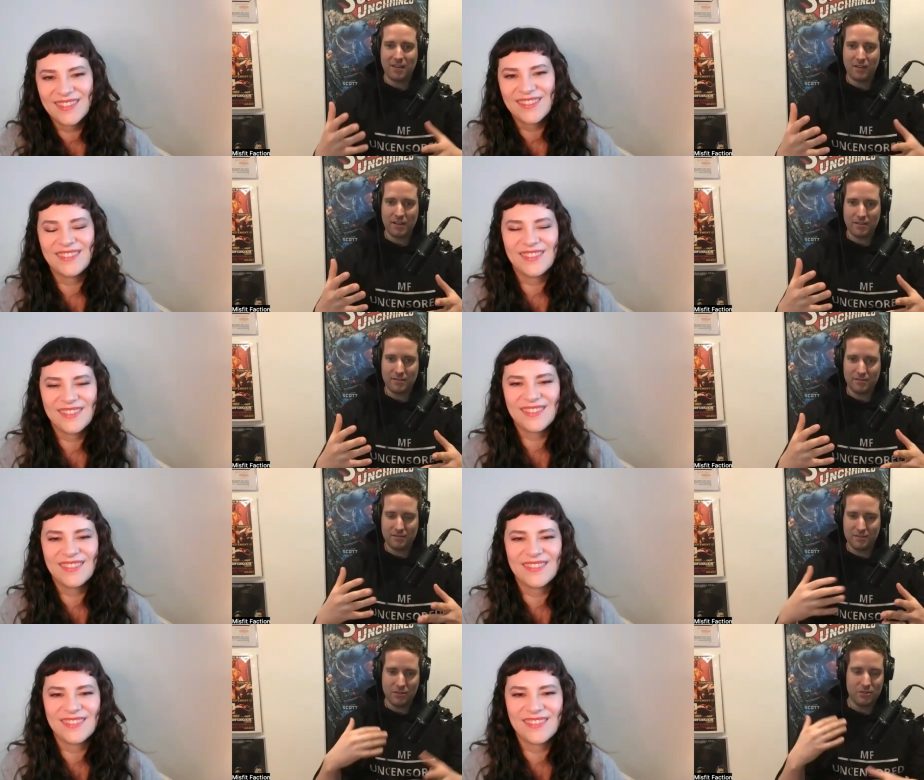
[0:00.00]
Speaker 1: that like
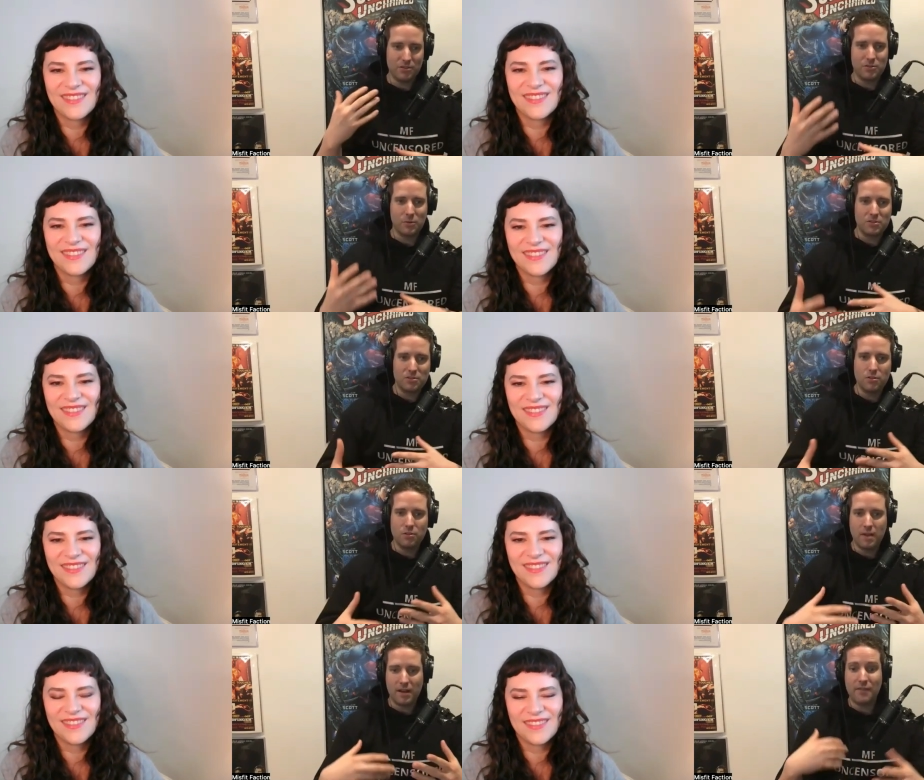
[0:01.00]
you're, you're doing
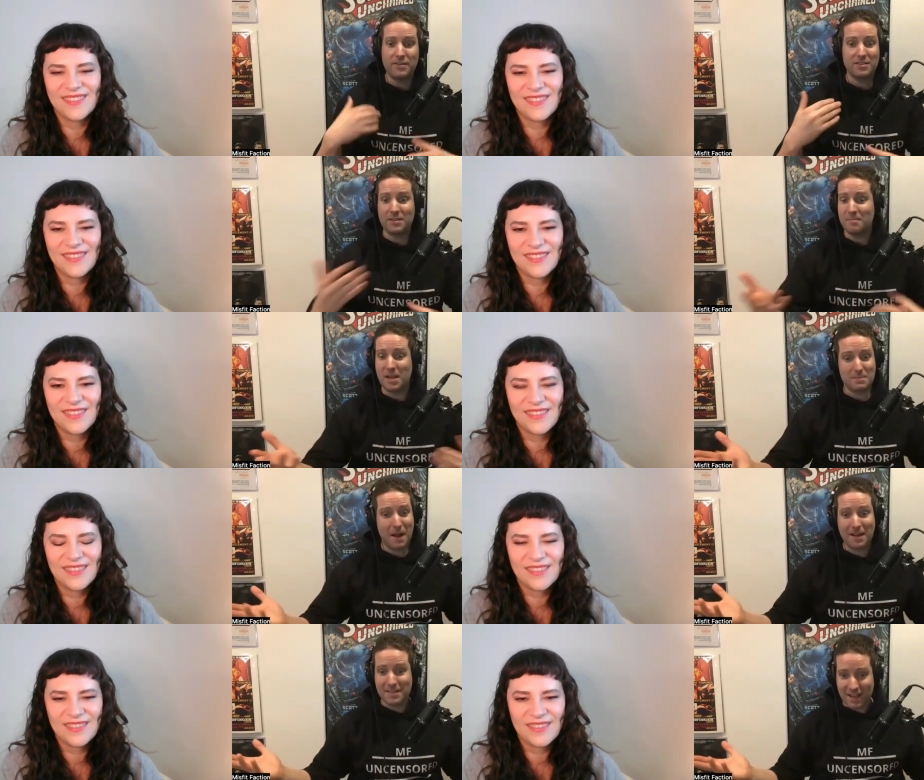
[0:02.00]
Zoom, and obviously it makes
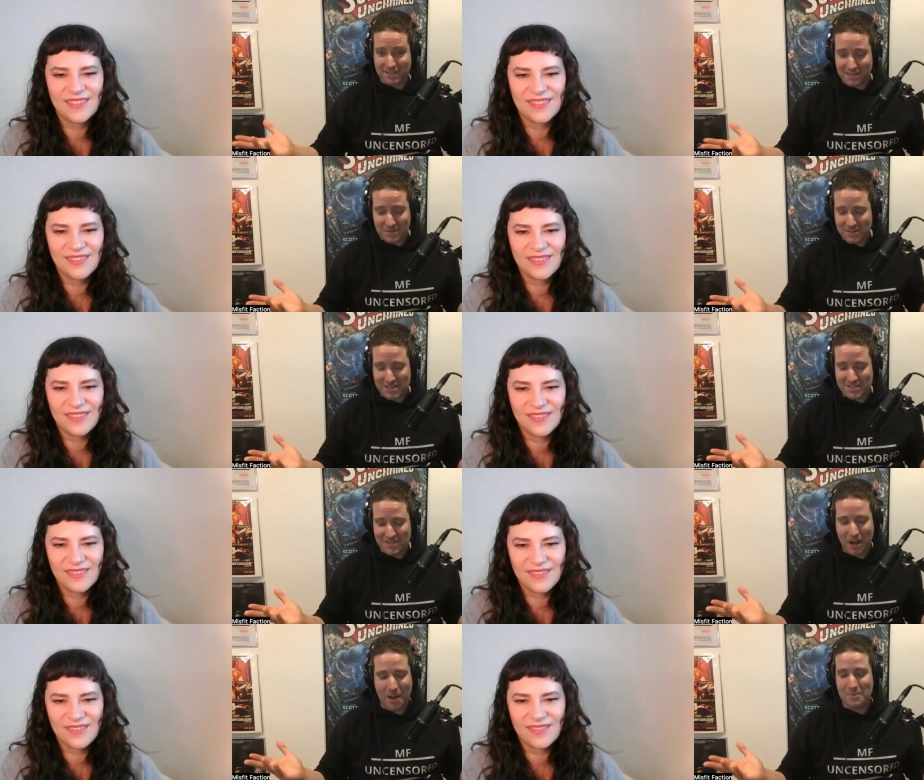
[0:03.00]
podcasting so much
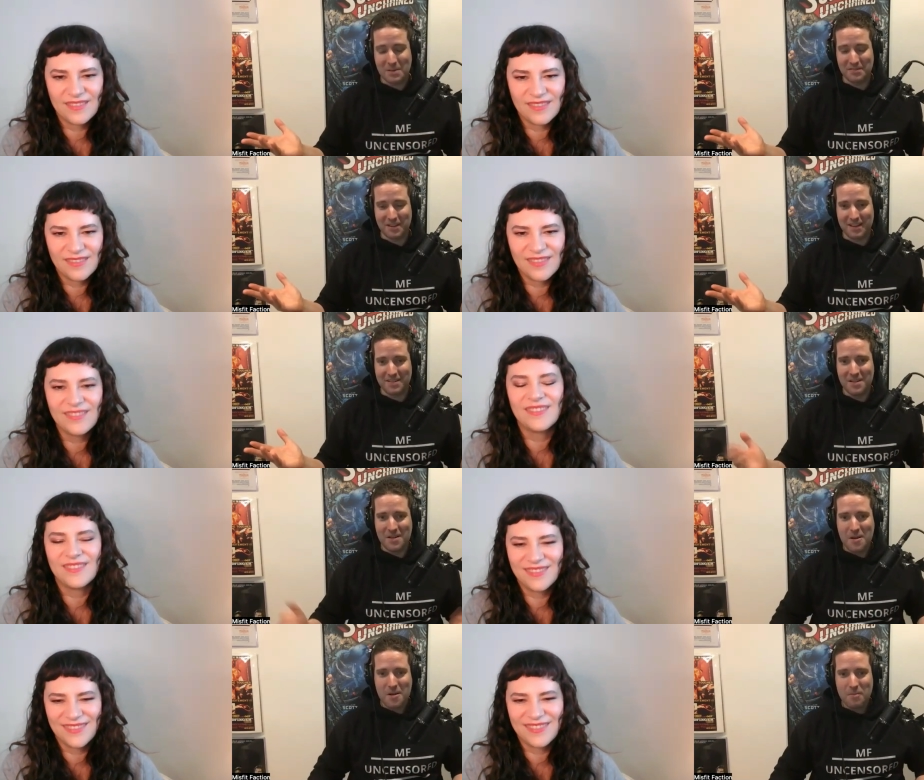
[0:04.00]
easier. I'm a big fan,
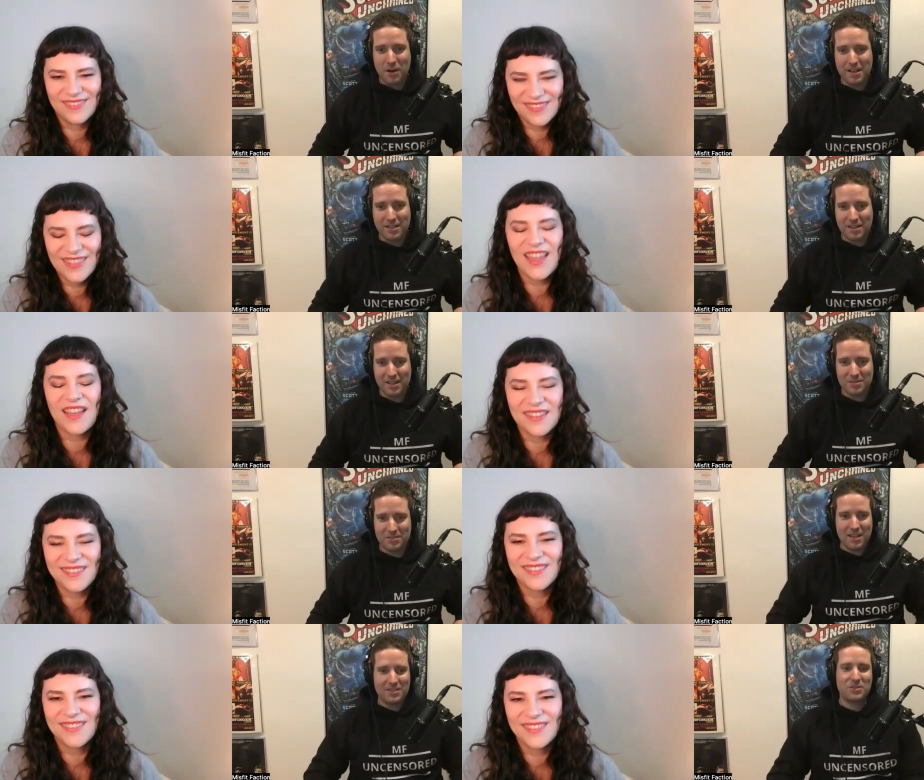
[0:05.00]
but it, yeah.
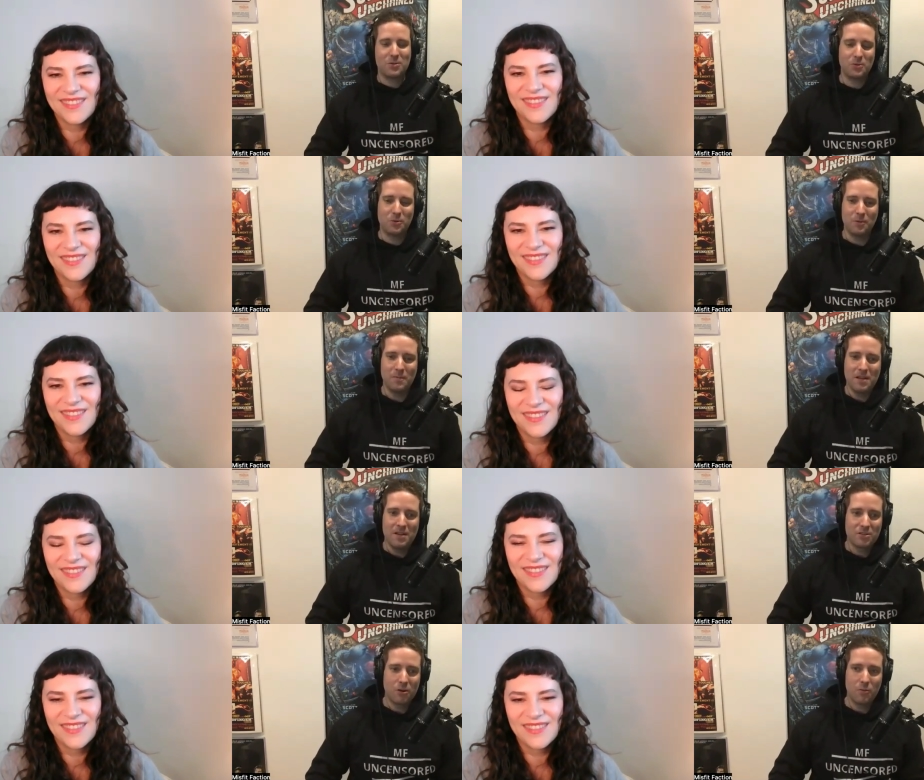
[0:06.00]
that's so cool.
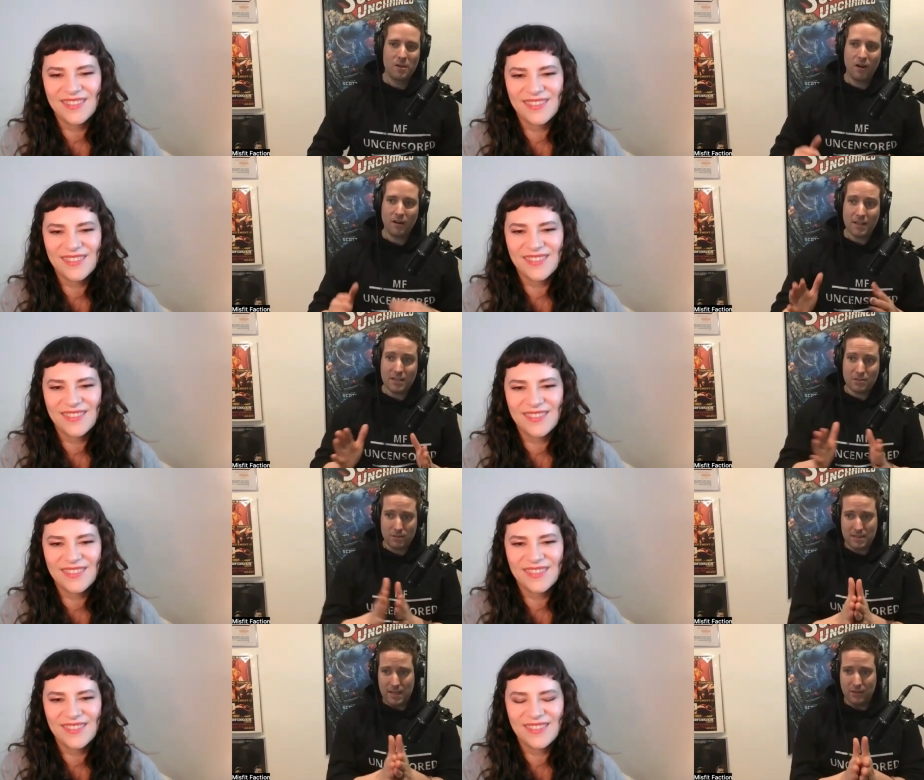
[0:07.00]
So we are getting
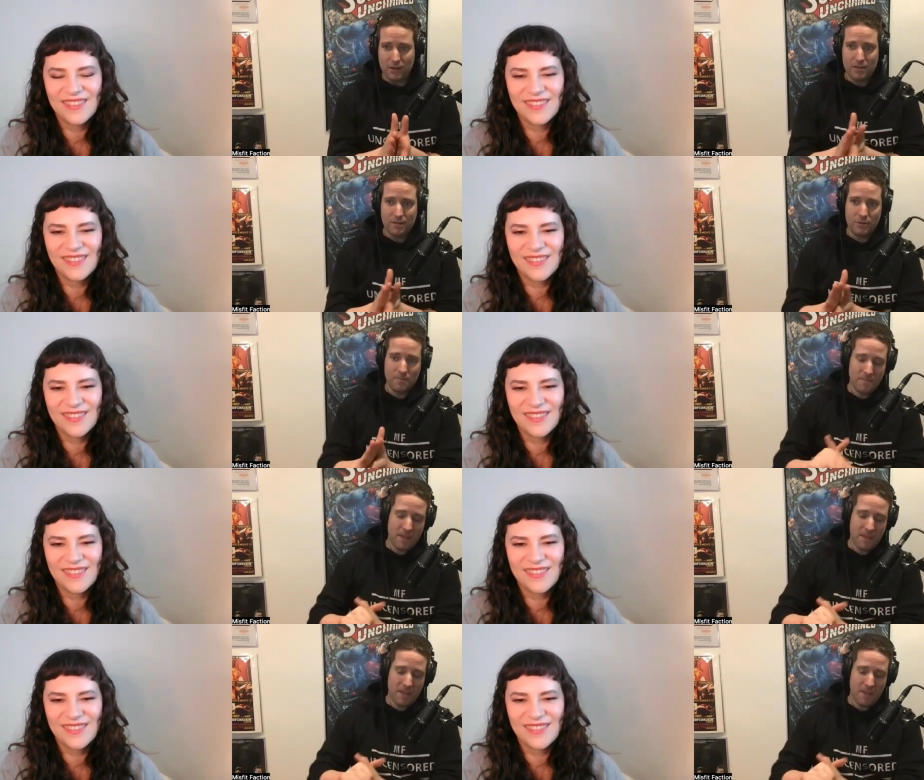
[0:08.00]
towards the end of our interview.